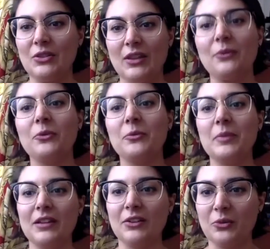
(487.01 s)
that would
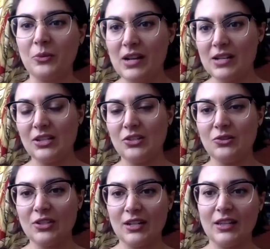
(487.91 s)
be another way to
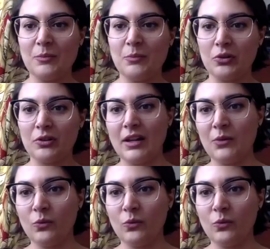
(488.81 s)
use kind of like borderline